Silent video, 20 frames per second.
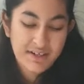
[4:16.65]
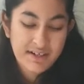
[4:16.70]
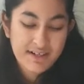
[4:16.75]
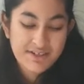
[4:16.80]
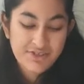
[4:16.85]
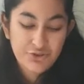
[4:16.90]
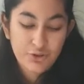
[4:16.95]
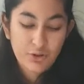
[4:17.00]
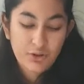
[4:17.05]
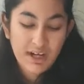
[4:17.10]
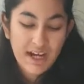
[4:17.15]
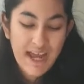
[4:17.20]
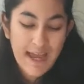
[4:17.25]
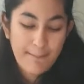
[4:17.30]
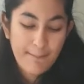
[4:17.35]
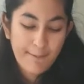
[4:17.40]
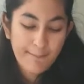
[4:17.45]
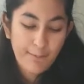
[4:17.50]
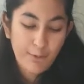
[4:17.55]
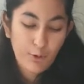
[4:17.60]
is not
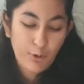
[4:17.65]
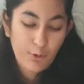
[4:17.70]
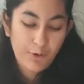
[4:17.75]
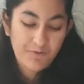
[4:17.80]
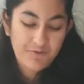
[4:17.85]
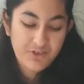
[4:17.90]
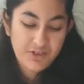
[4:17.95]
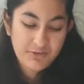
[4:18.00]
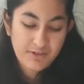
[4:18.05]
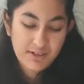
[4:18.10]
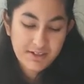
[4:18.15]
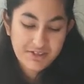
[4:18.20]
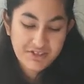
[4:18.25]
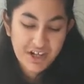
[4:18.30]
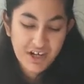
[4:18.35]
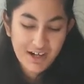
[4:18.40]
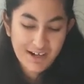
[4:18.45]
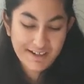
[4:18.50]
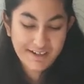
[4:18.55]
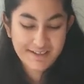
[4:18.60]
capable of doing
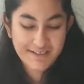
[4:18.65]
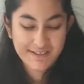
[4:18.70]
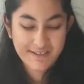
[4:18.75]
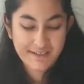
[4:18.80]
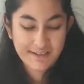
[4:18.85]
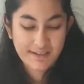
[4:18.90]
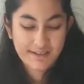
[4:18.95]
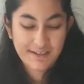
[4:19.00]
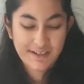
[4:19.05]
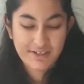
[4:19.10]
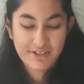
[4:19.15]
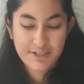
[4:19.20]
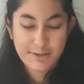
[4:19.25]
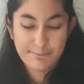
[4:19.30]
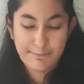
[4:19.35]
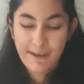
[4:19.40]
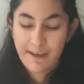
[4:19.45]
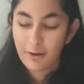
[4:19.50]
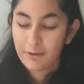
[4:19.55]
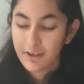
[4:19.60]
tasks such as
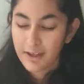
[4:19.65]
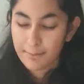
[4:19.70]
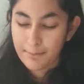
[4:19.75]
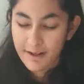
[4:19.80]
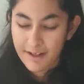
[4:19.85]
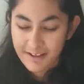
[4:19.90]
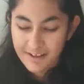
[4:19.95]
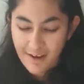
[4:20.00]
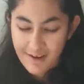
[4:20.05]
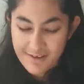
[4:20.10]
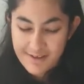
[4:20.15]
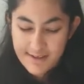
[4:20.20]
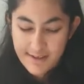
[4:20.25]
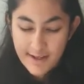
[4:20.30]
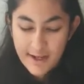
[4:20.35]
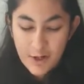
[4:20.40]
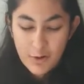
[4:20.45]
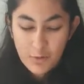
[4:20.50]
being on The Apprentice,